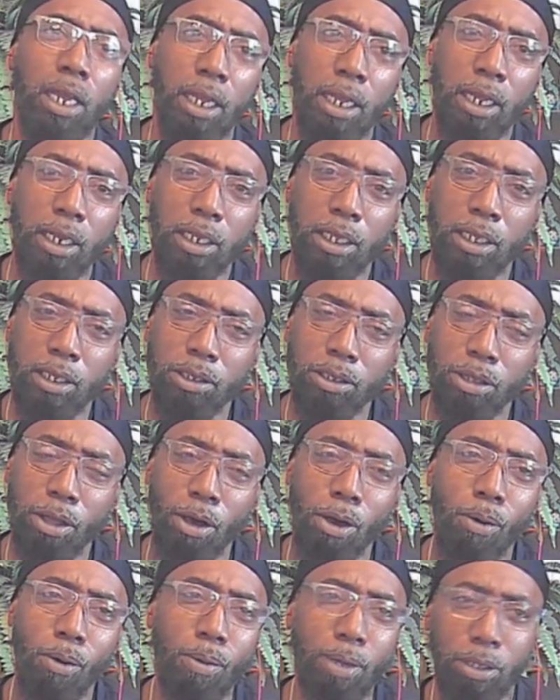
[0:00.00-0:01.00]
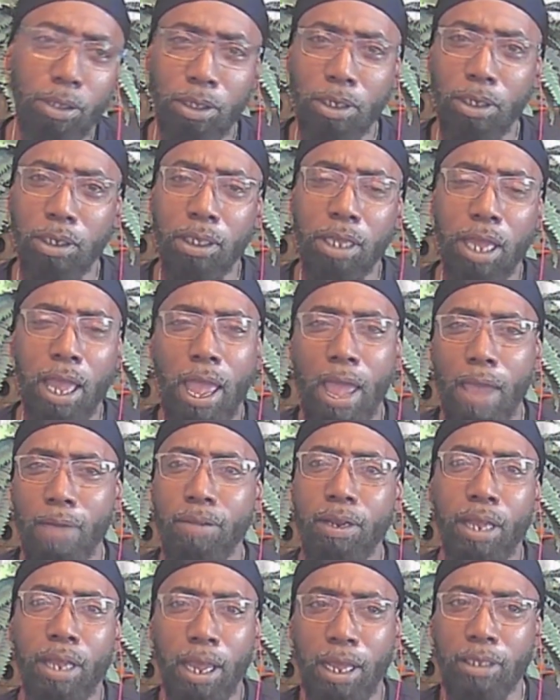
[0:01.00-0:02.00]
It is always good to have
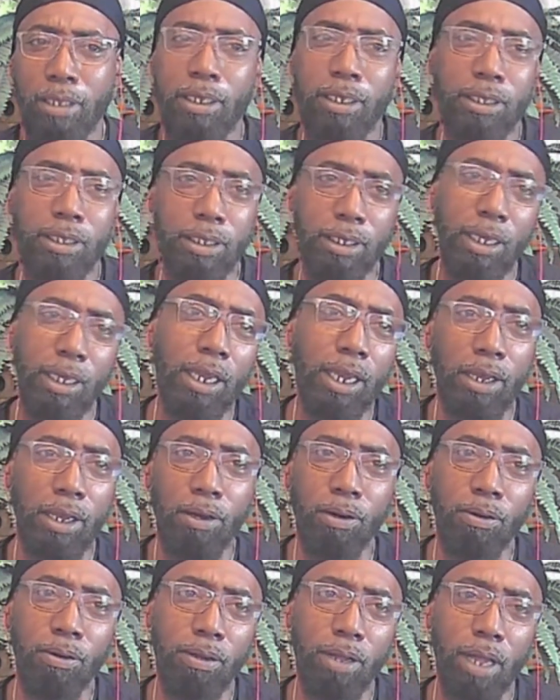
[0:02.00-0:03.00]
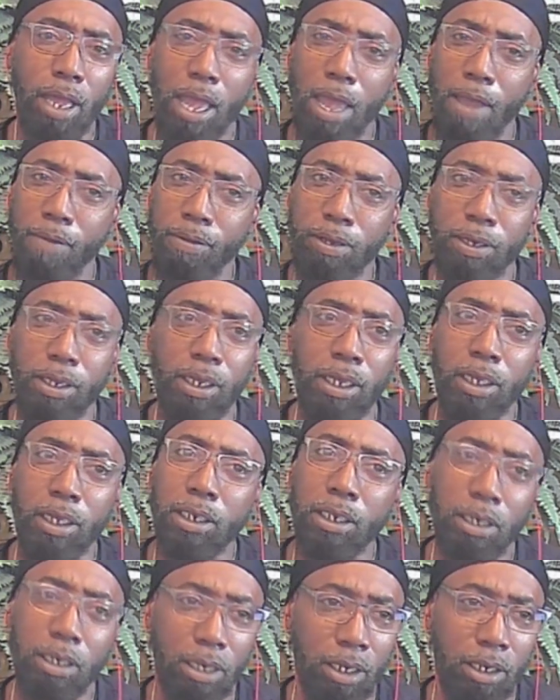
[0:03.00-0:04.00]
it as a skill, have it in,